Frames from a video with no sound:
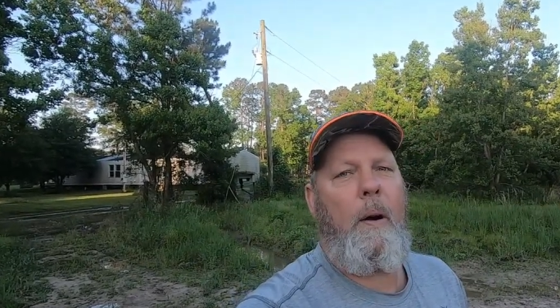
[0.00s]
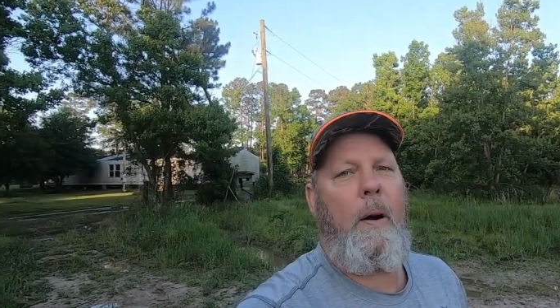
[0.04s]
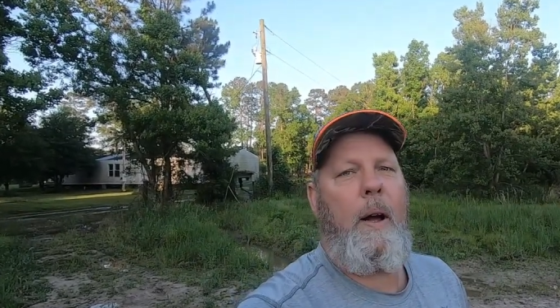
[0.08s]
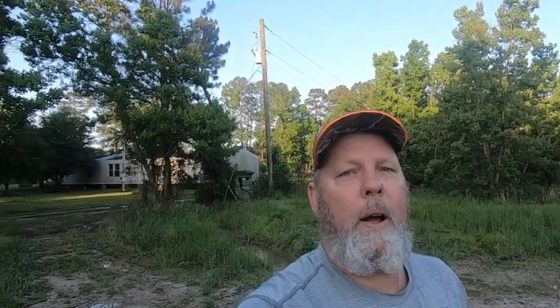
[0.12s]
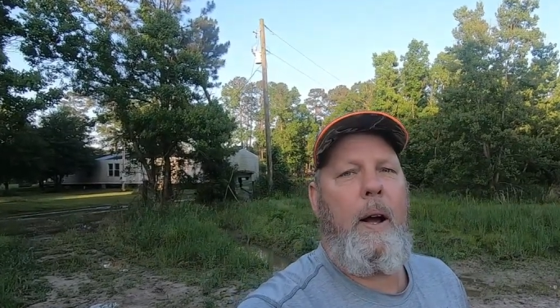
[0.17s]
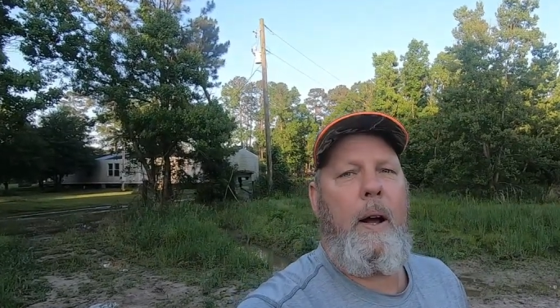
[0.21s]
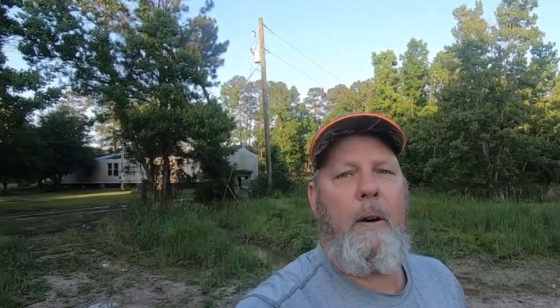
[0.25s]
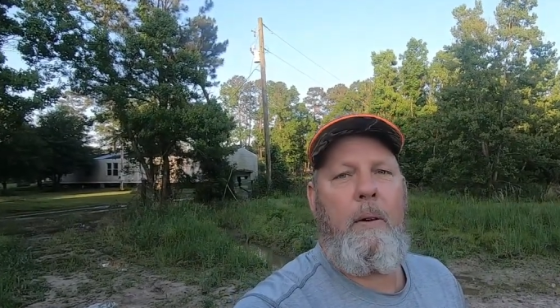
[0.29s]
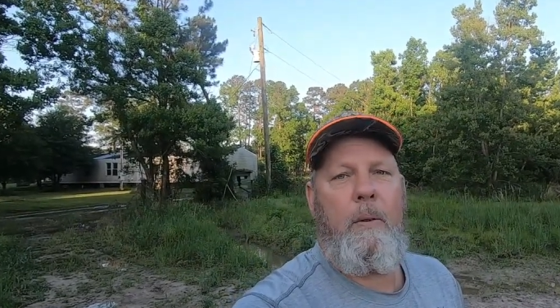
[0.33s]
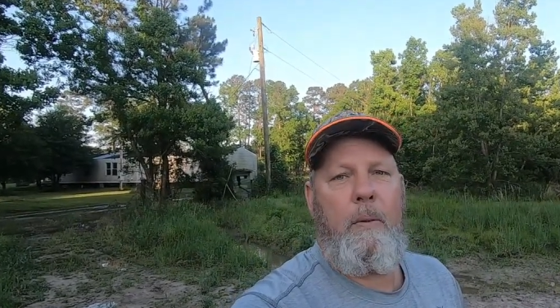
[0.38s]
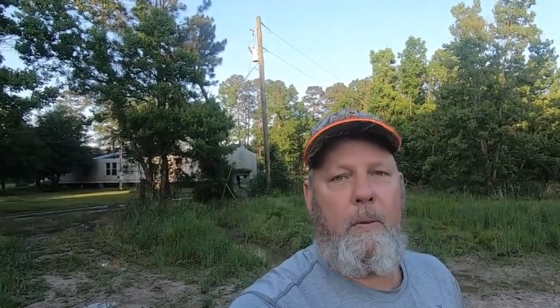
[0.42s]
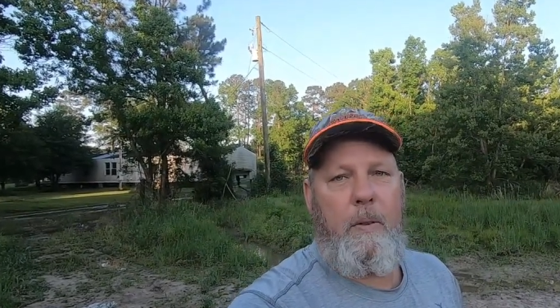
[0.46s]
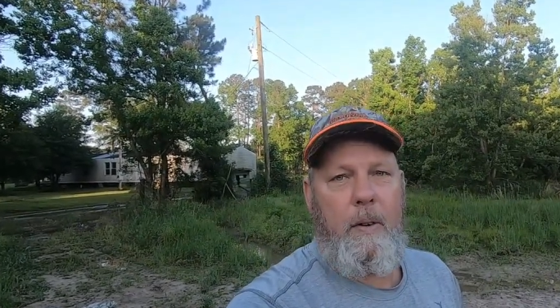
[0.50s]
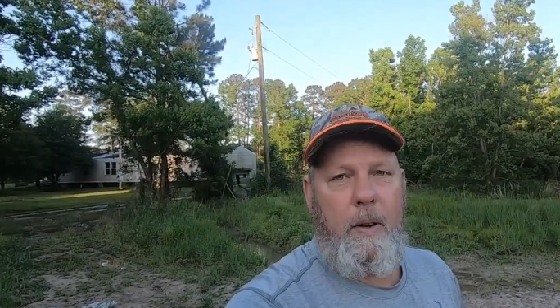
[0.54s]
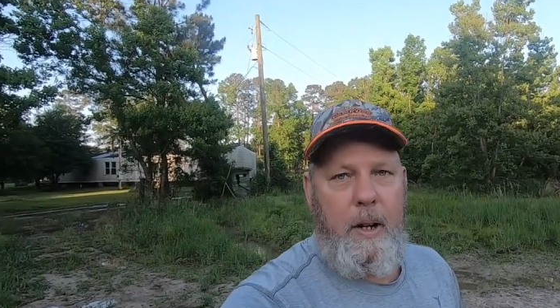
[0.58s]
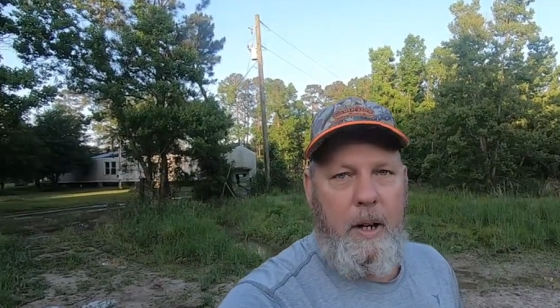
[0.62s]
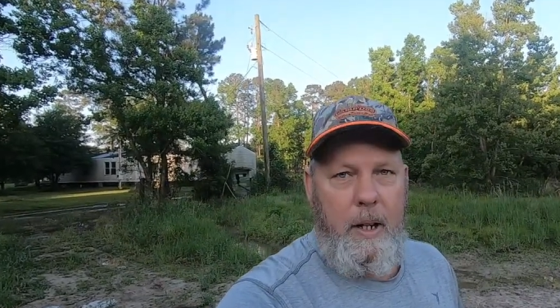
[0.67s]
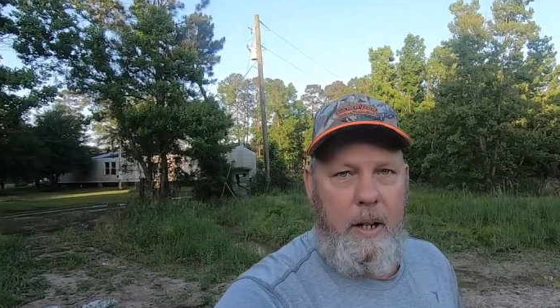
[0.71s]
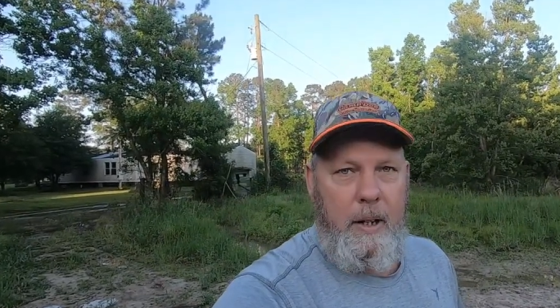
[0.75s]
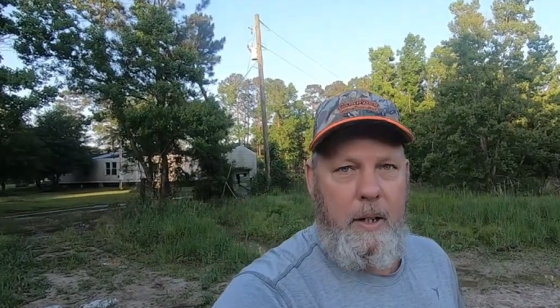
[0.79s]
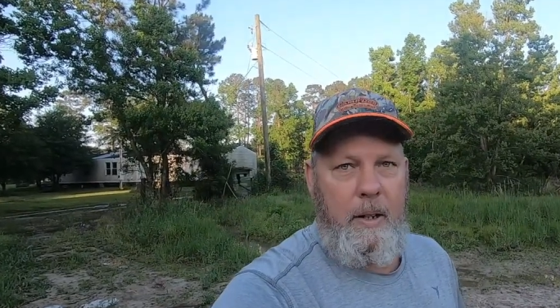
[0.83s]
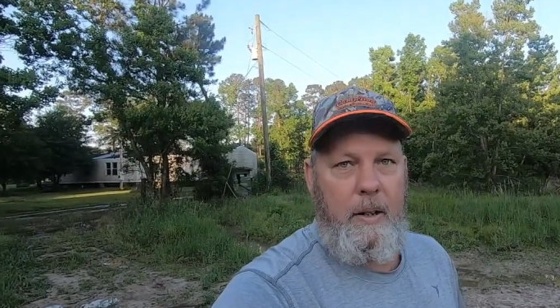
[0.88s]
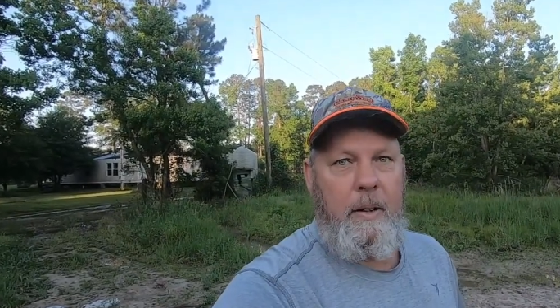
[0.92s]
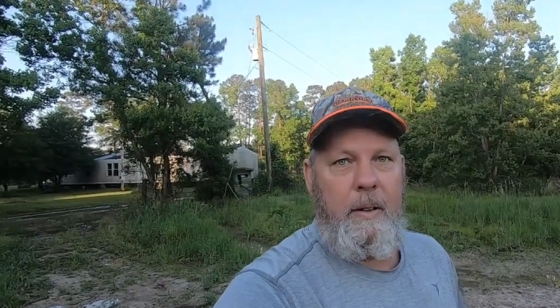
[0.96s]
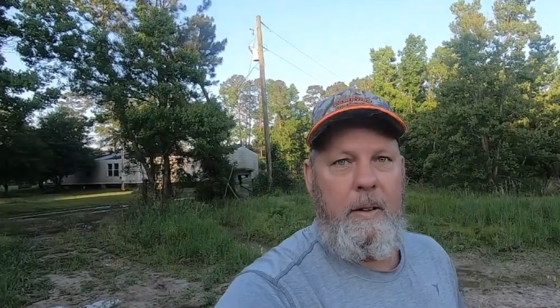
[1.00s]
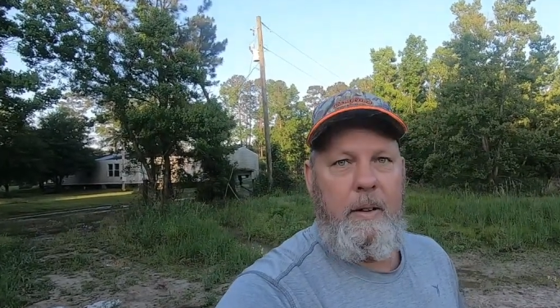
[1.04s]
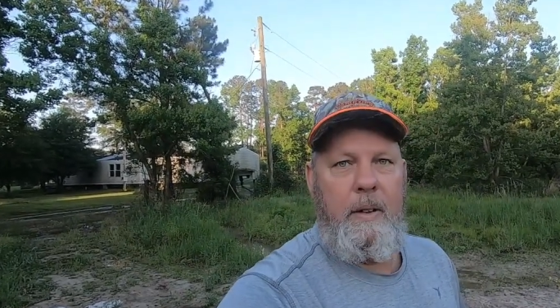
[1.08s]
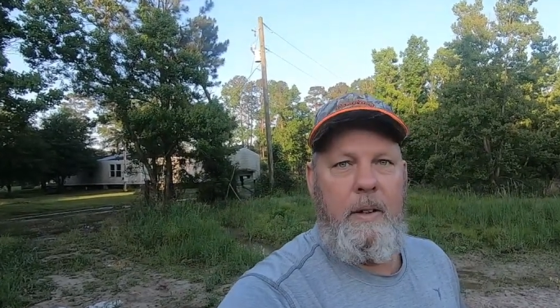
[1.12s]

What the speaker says: down rain.